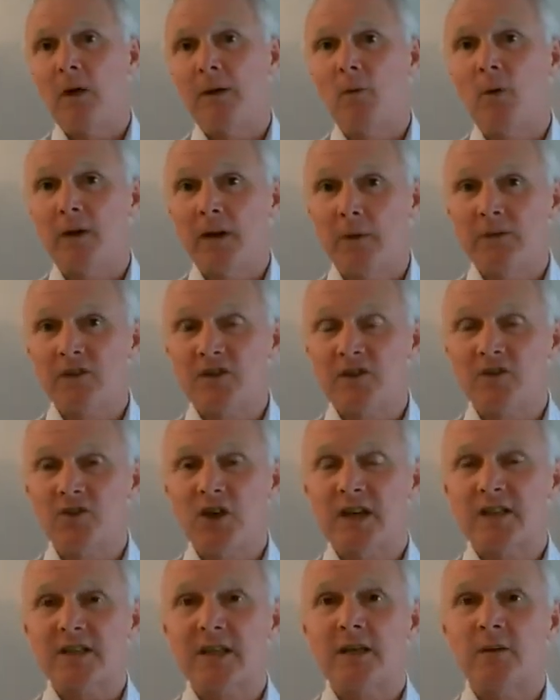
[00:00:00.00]
And what I would
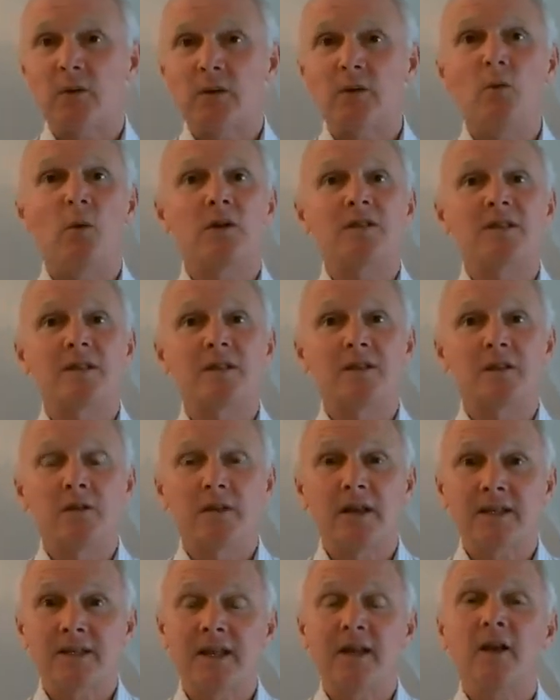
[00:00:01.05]
suggest, anyone who wants to do
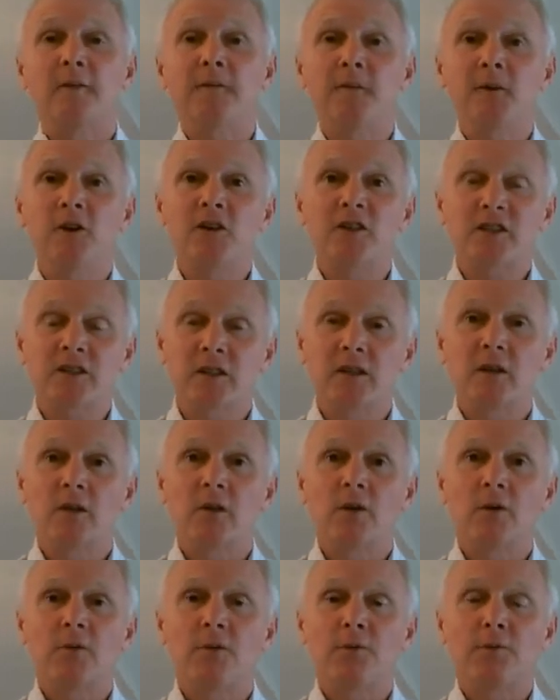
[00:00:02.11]
this, first
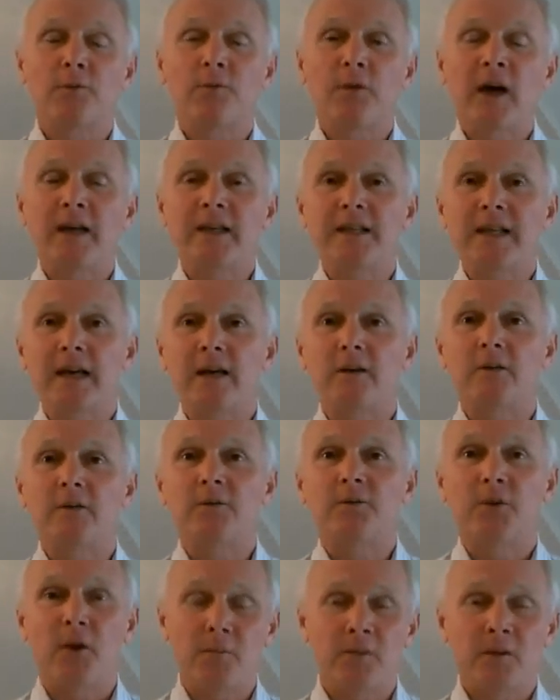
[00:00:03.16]
find
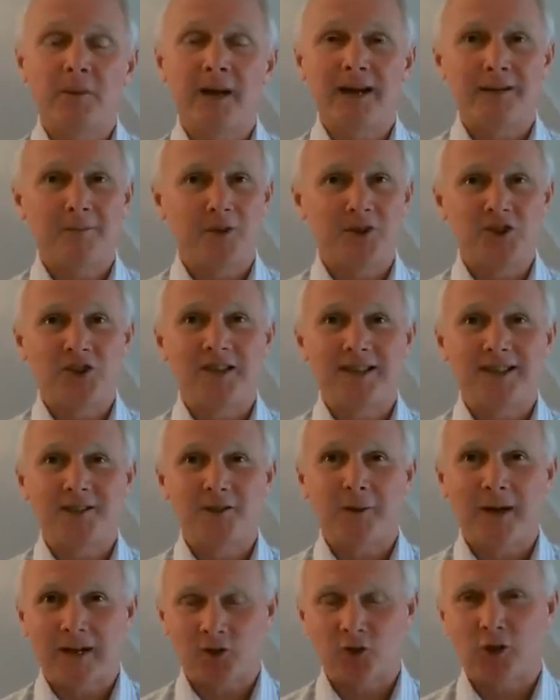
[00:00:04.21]
out from them how much it is
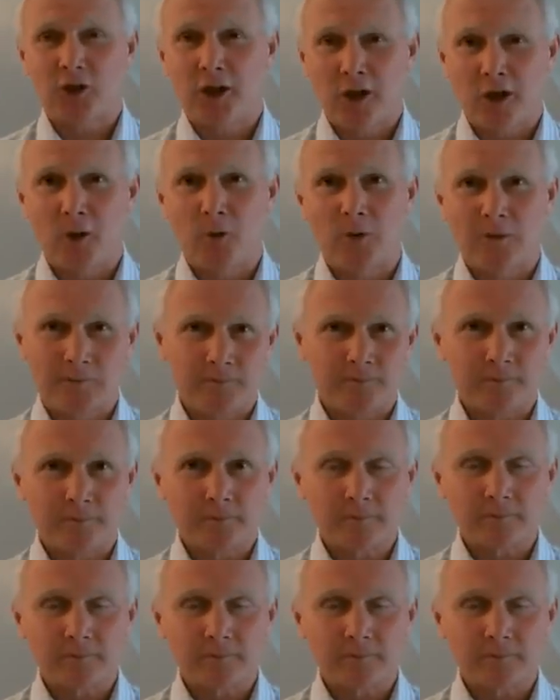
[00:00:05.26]
you actually owe.